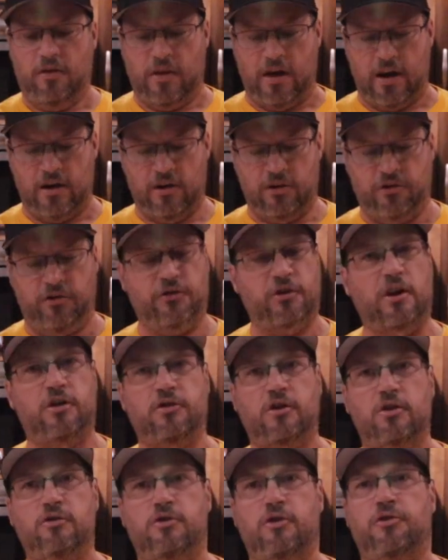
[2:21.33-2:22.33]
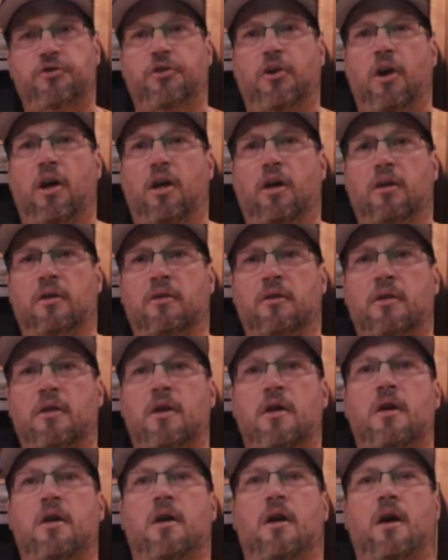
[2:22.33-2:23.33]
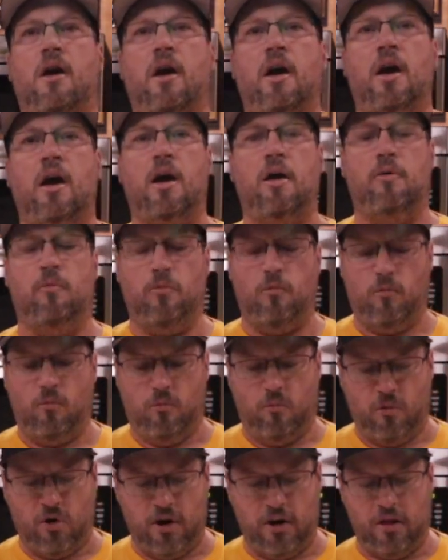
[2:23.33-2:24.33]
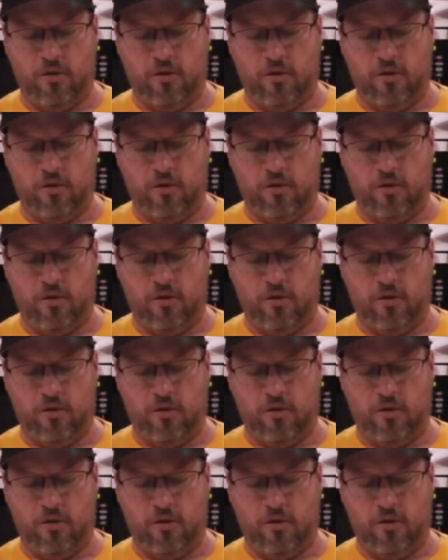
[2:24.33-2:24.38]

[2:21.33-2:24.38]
that is 6 inches tall. One